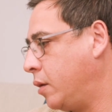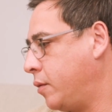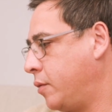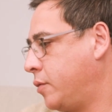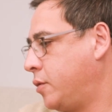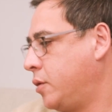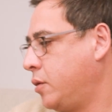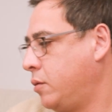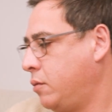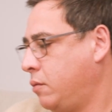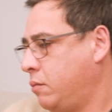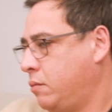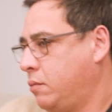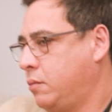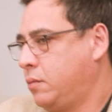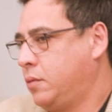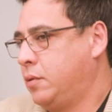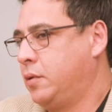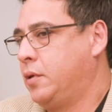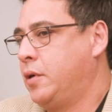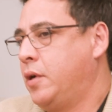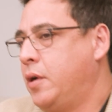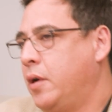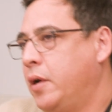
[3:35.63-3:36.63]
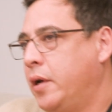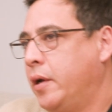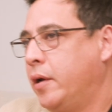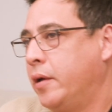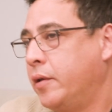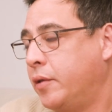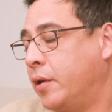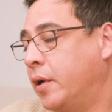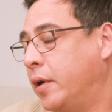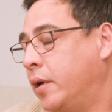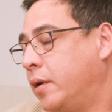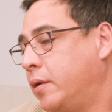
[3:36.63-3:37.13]
So
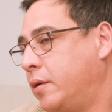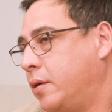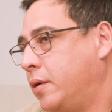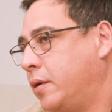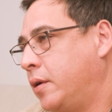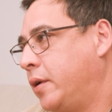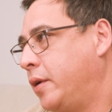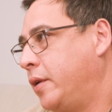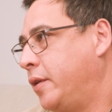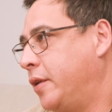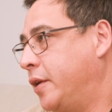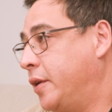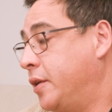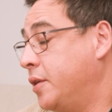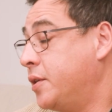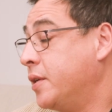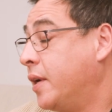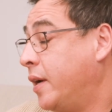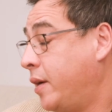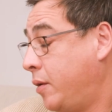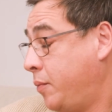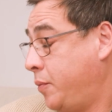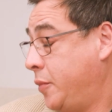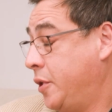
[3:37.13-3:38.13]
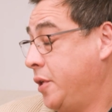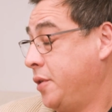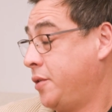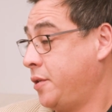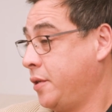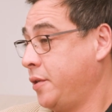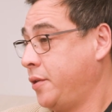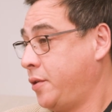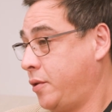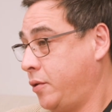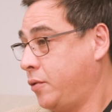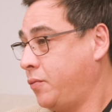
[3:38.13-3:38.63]
the design
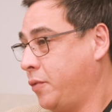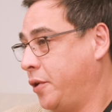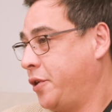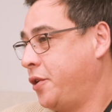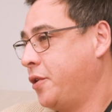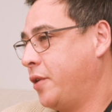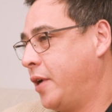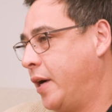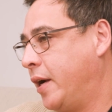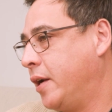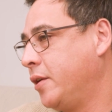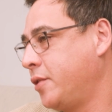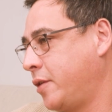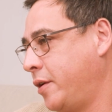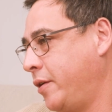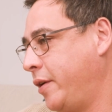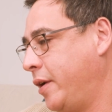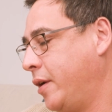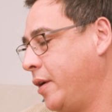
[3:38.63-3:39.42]
business is what you're asking.